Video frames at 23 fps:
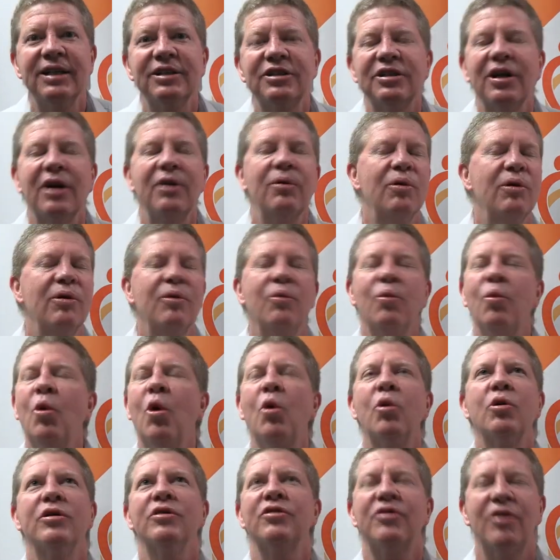So
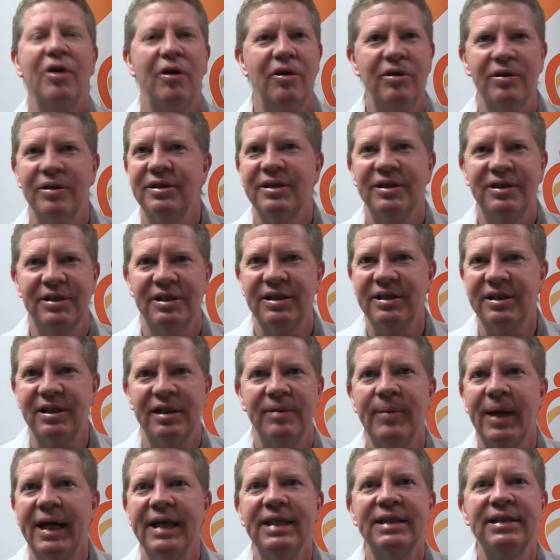wall controllers are just an
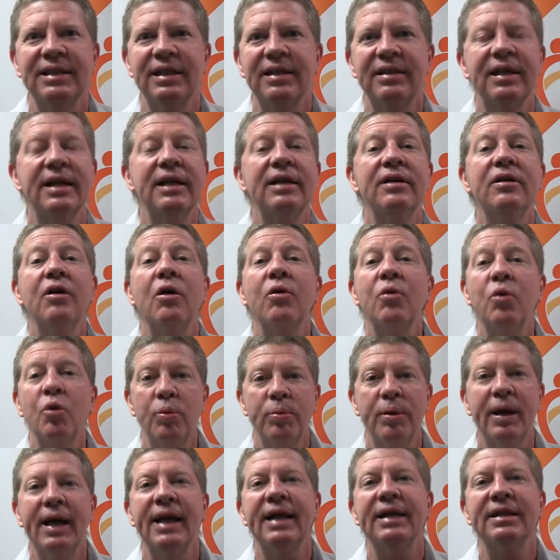amazing thing. Not all
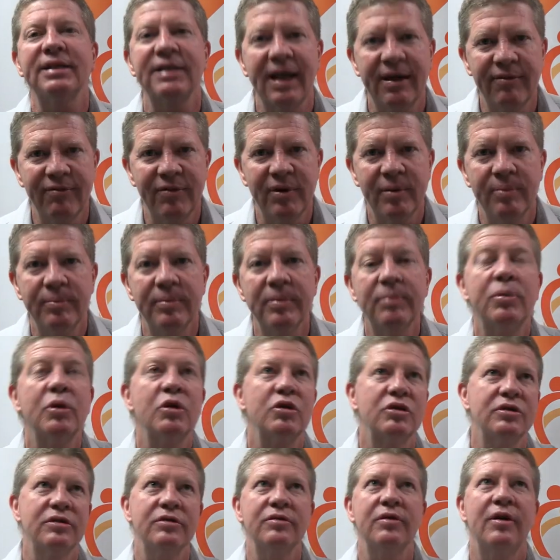brands have them.
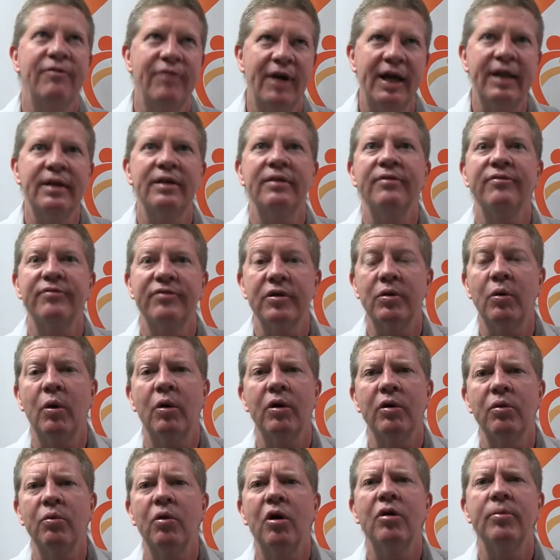Brooks have had them for
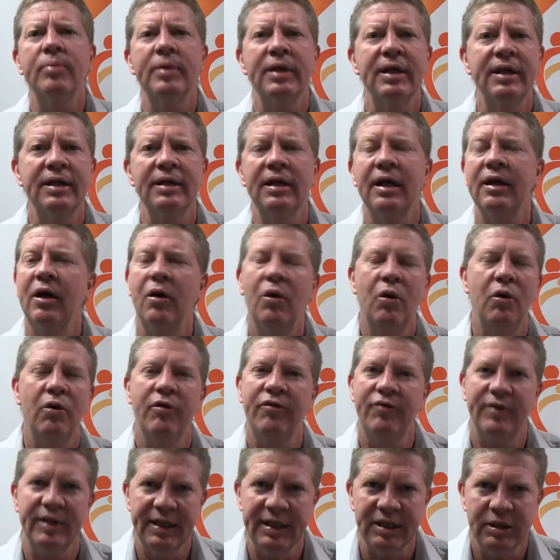quite a while, but they're
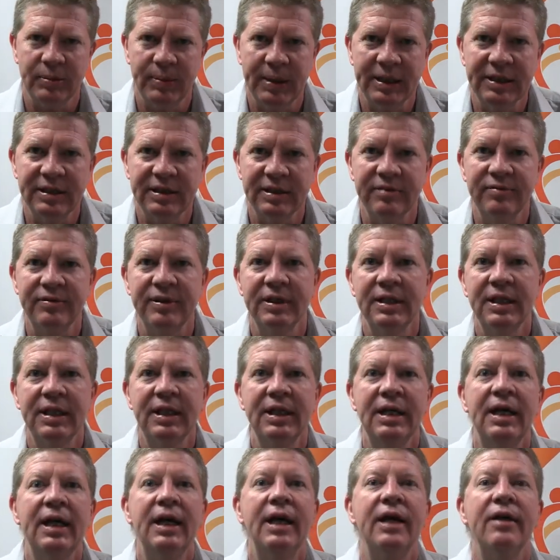awfully expensive.
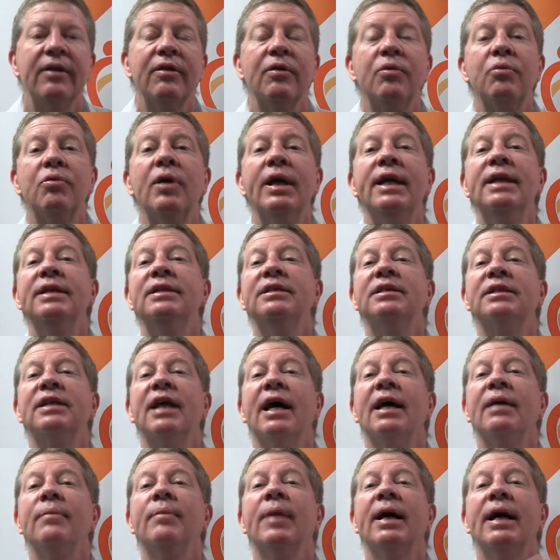The Reds
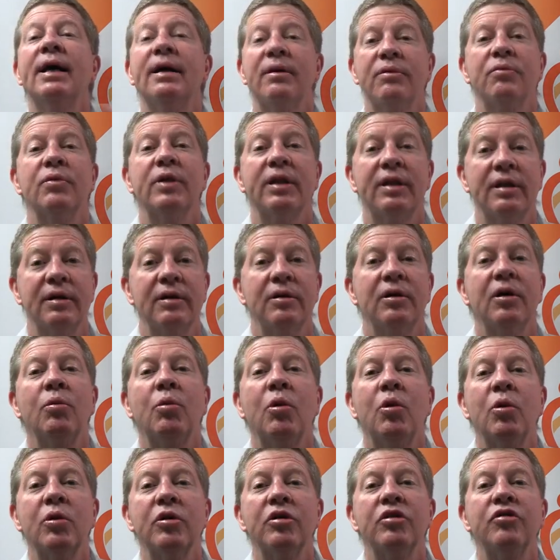came out with a
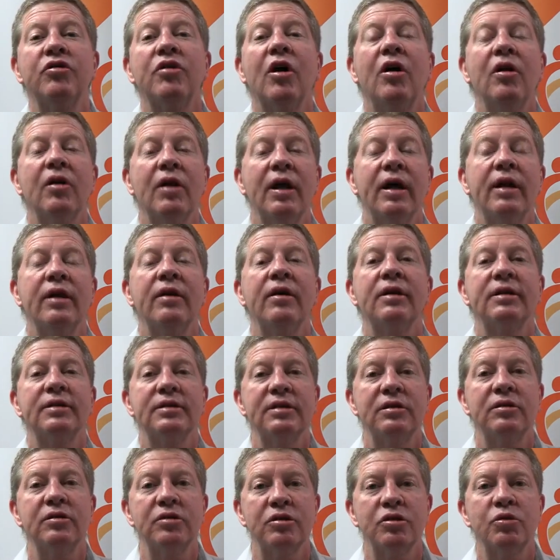wall controller, a
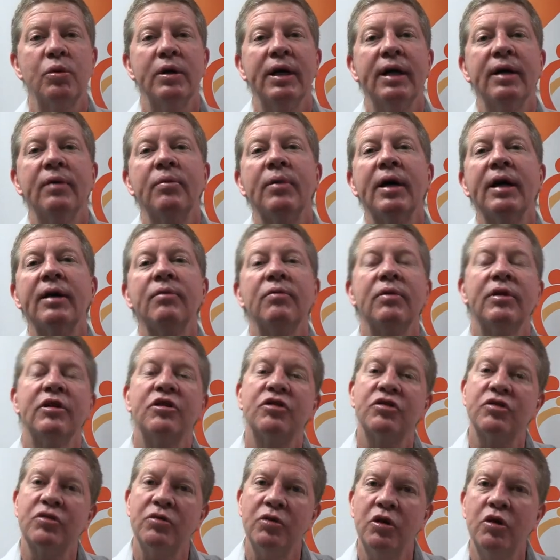nice little square one with
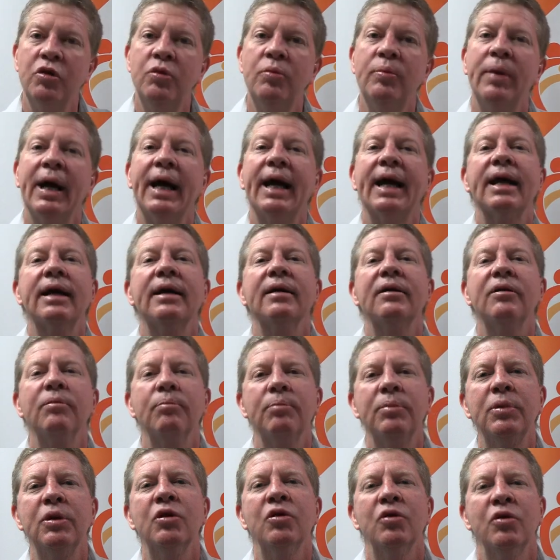screw back,
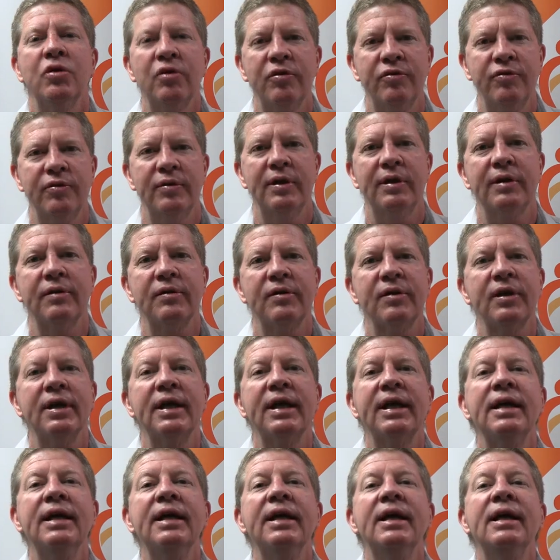beautiful little
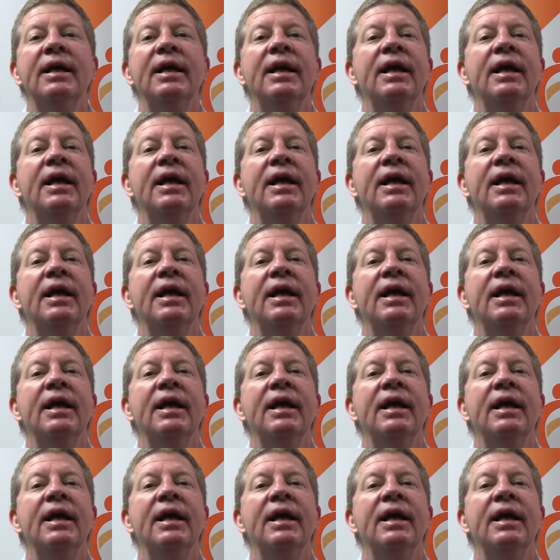thing.